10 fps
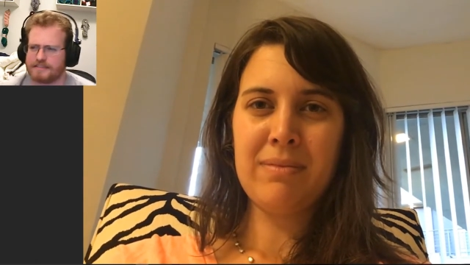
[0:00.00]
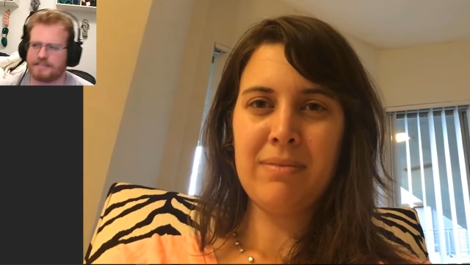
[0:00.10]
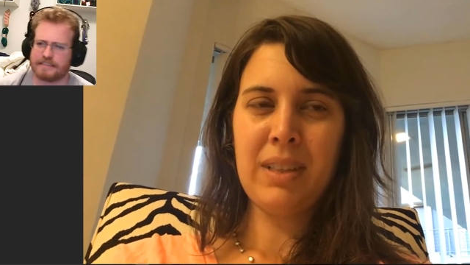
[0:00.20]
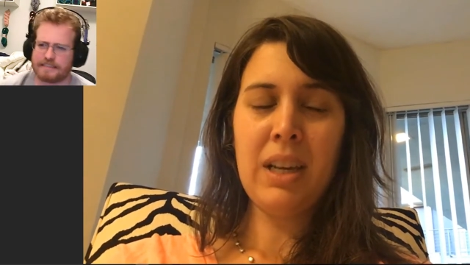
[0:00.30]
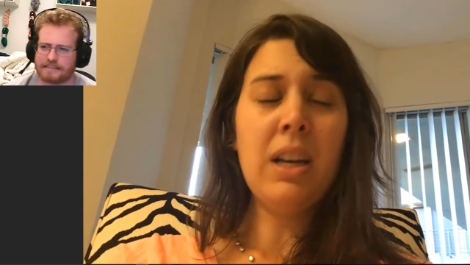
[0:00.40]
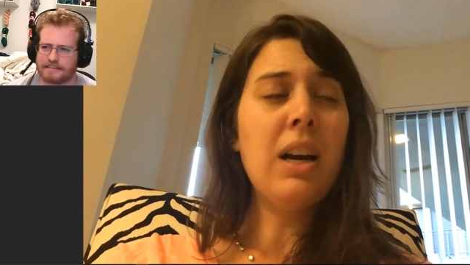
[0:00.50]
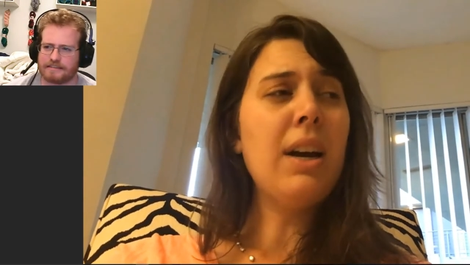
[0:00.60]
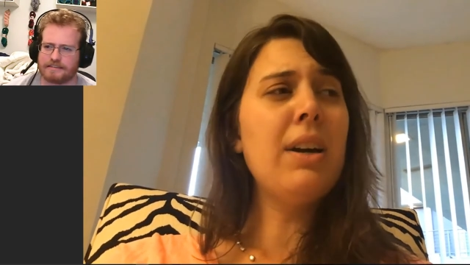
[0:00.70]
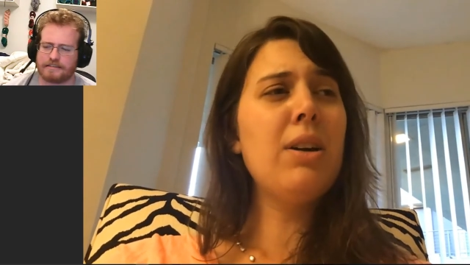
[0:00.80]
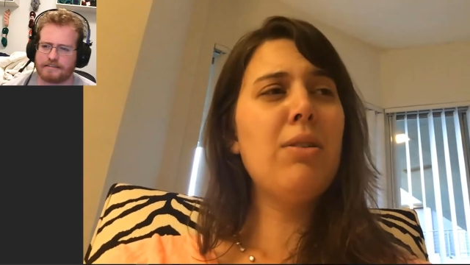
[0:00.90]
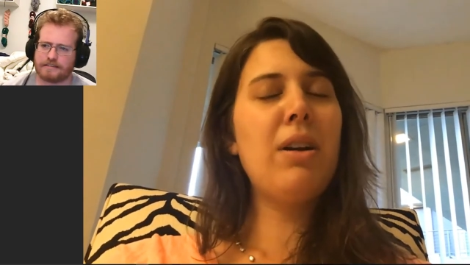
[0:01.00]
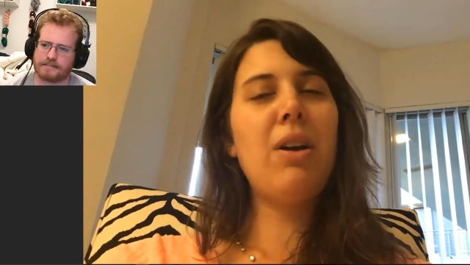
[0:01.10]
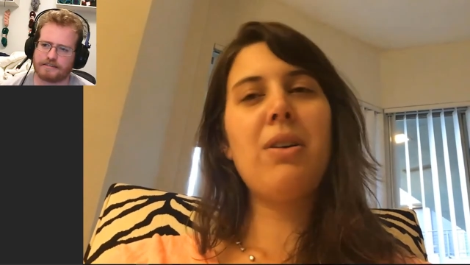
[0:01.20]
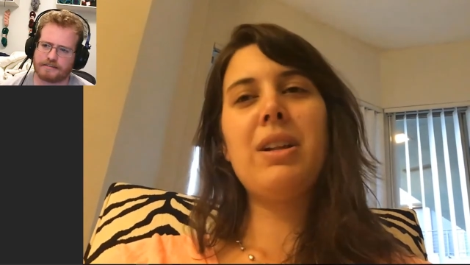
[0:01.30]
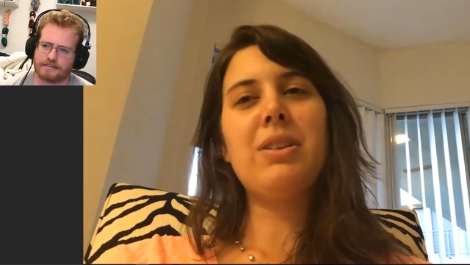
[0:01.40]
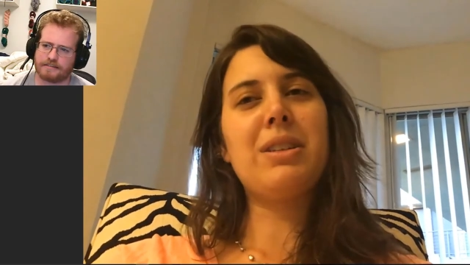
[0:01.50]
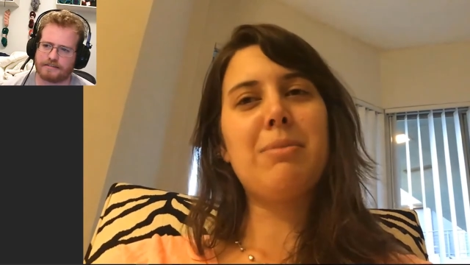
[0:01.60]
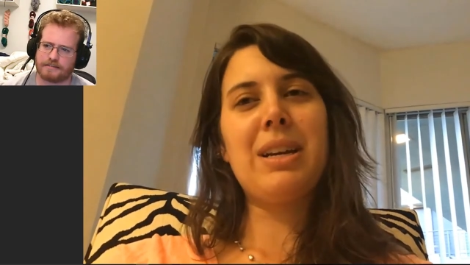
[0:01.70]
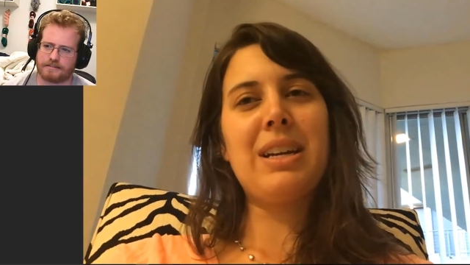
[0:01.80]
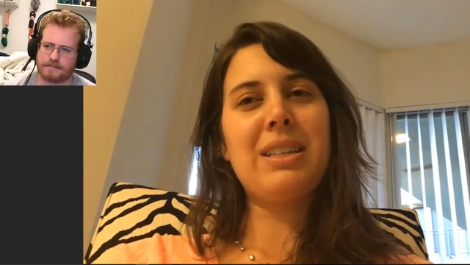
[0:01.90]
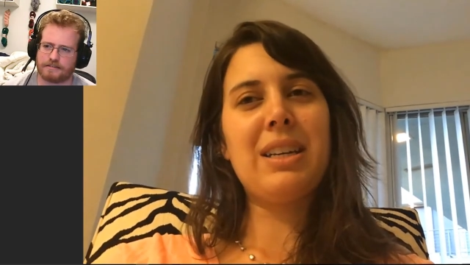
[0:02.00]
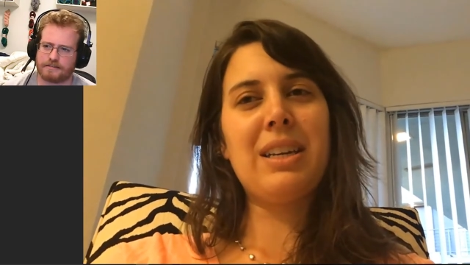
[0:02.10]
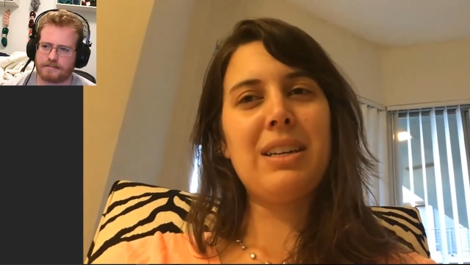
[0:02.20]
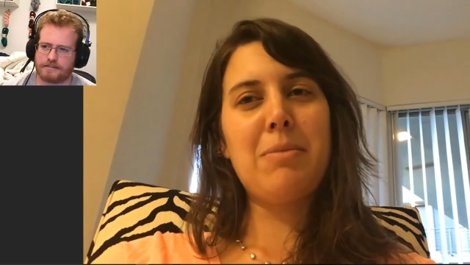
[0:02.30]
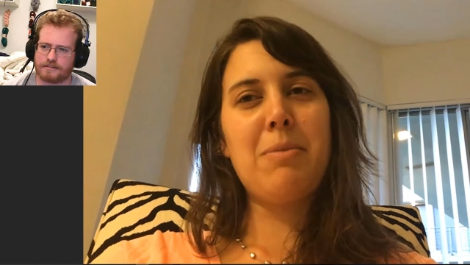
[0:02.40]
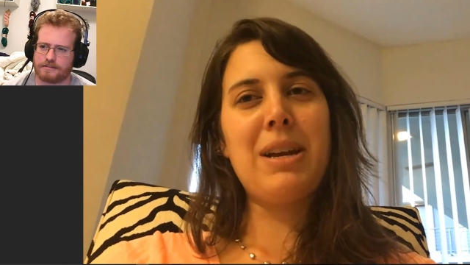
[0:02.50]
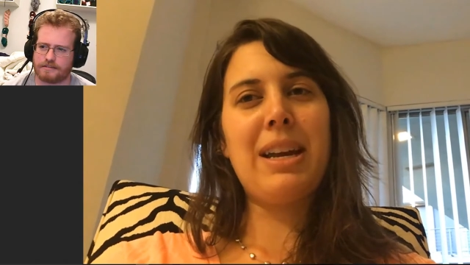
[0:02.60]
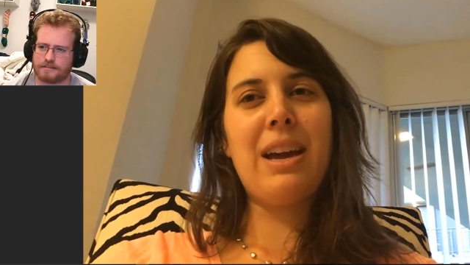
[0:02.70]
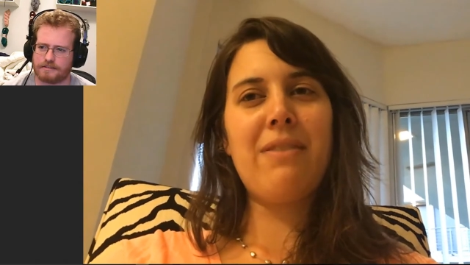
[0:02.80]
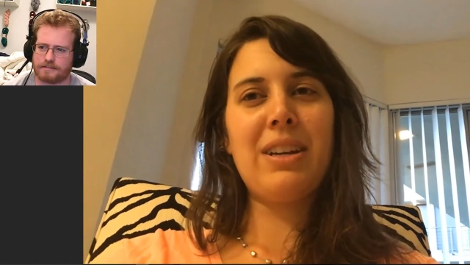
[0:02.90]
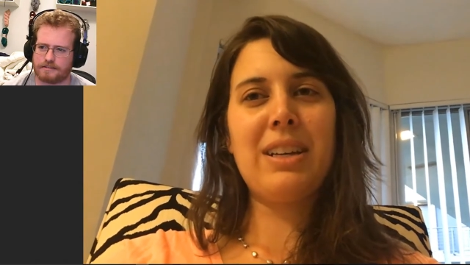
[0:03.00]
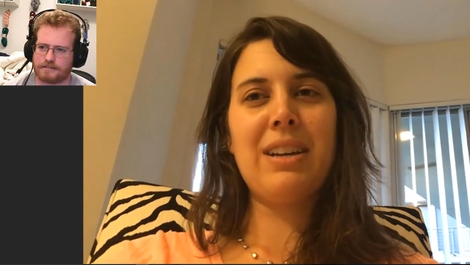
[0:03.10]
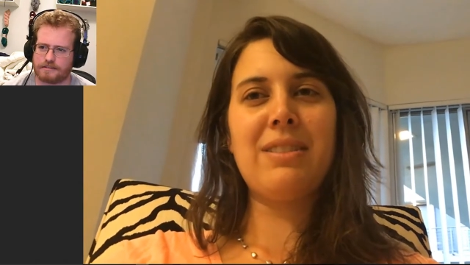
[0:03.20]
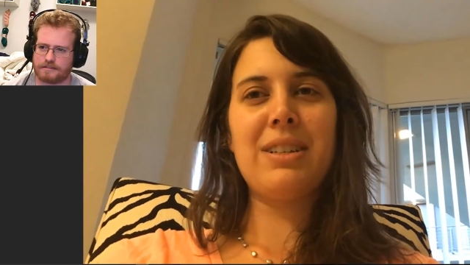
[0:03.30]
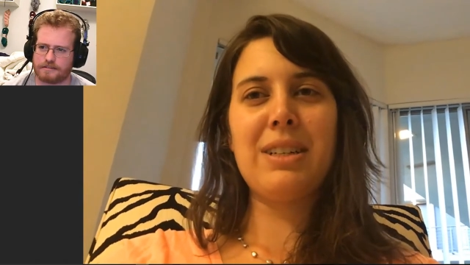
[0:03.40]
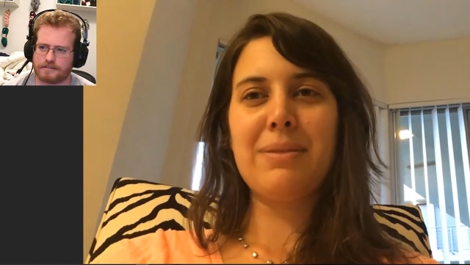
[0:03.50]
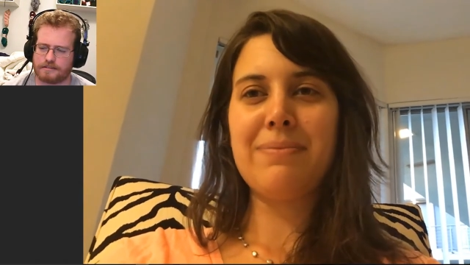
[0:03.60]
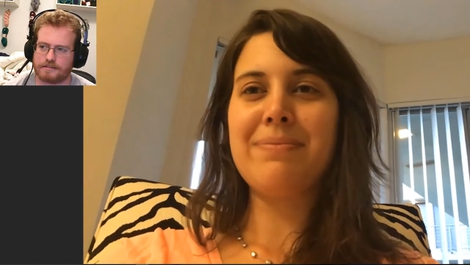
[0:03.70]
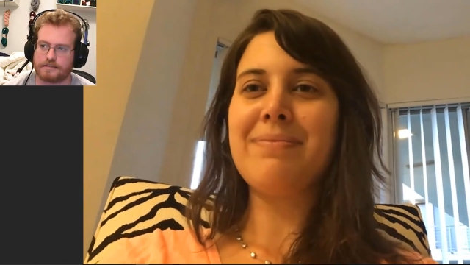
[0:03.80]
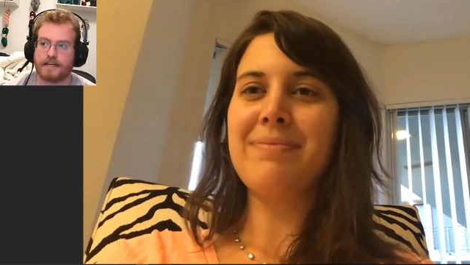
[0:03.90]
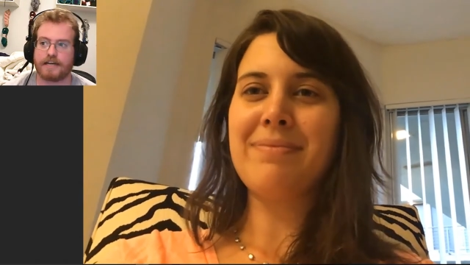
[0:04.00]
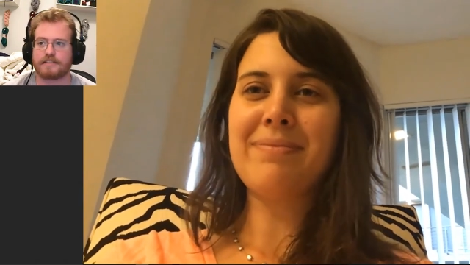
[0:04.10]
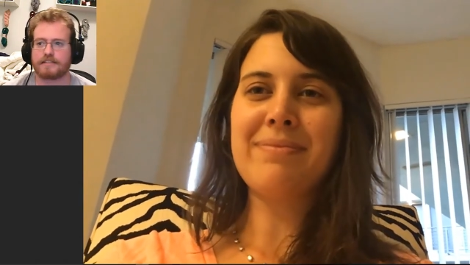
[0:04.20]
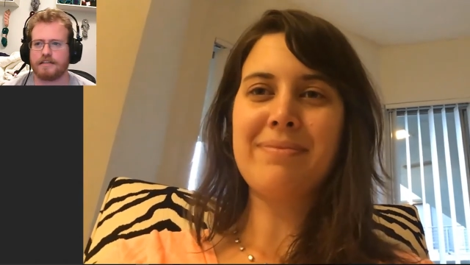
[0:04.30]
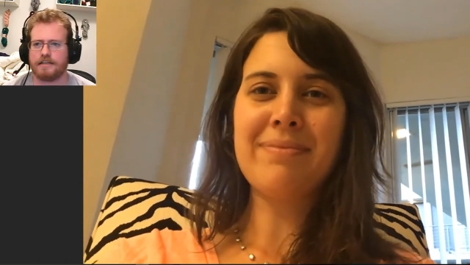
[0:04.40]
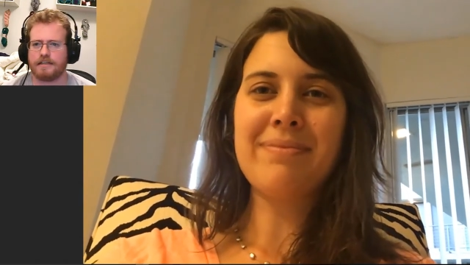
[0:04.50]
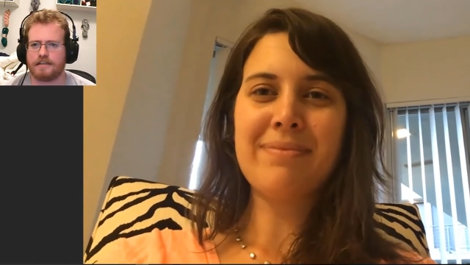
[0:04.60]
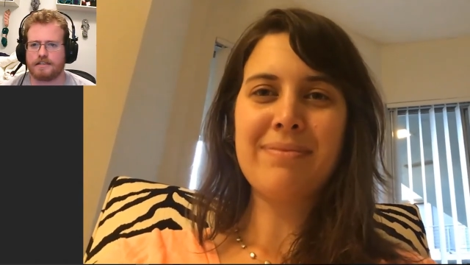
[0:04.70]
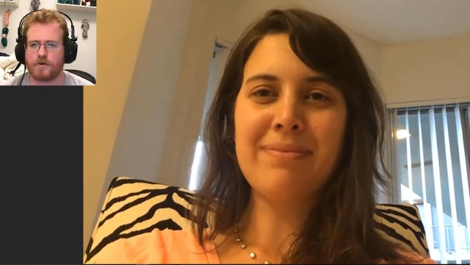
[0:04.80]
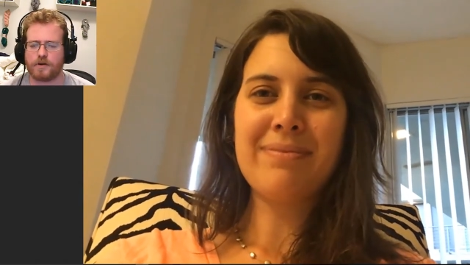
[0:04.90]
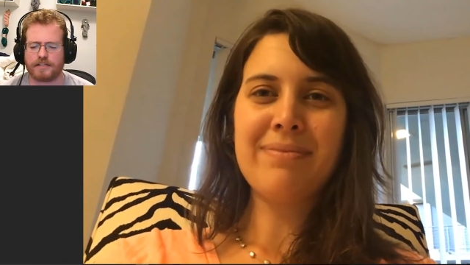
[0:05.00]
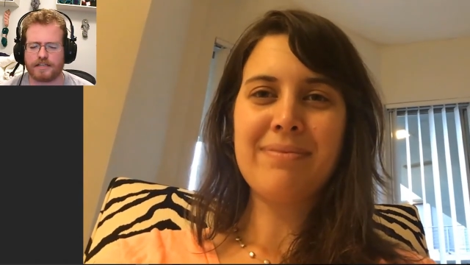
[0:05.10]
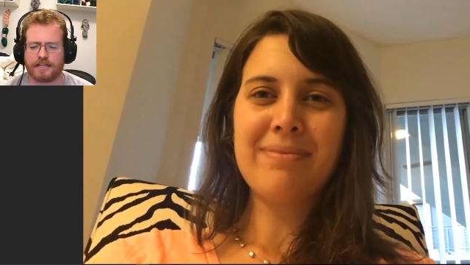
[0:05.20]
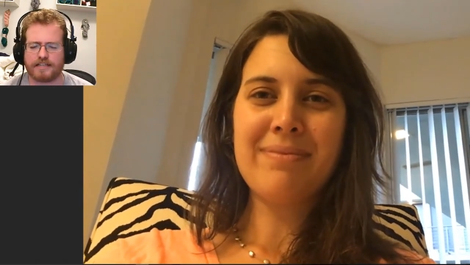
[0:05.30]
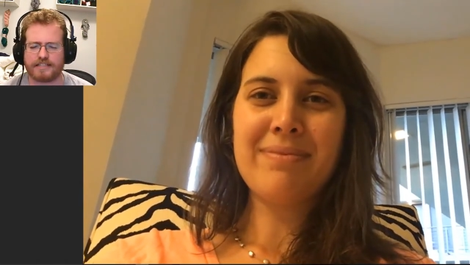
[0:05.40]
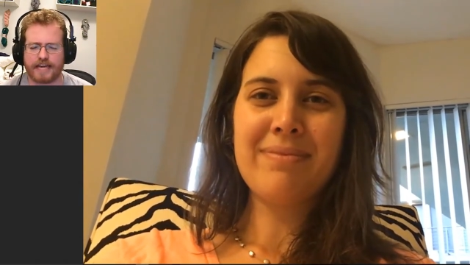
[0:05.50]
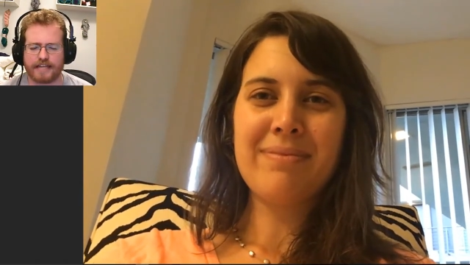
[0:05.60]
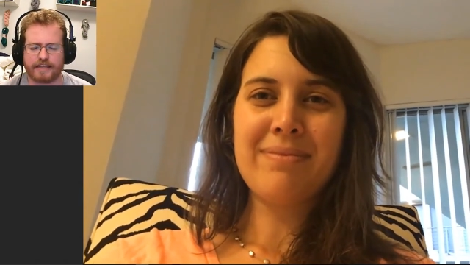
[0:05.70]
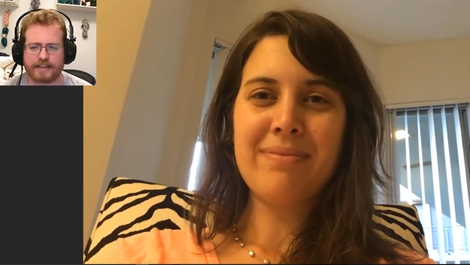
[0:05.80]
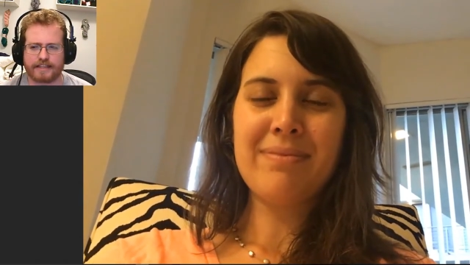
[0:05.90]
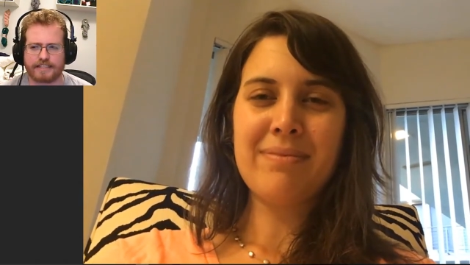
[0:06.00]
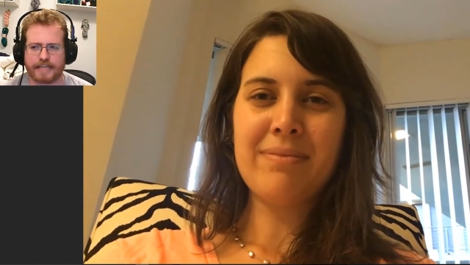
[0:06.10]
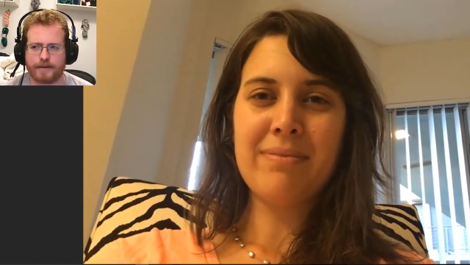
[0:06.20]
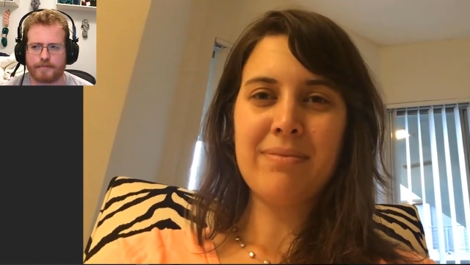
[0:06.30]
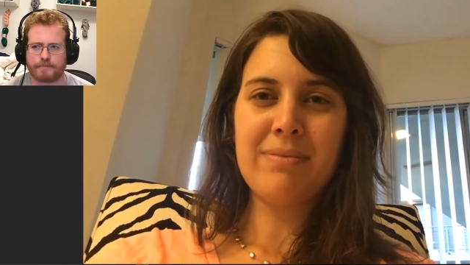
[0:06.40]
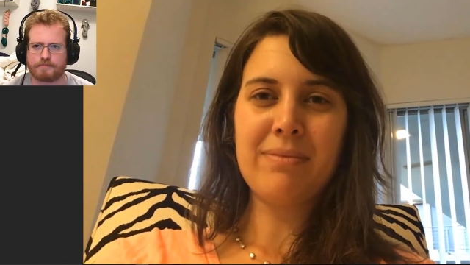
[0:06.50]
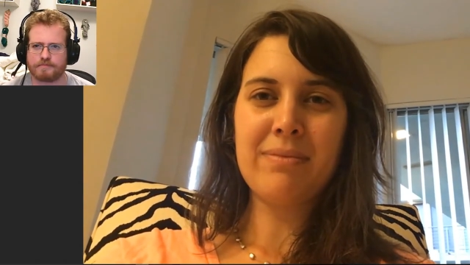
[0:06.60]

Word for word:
Speaker 1: Oh, I already looked at my next kit. I'm going to make an advent calendar.
Speaker 2: Nice. So is that like the same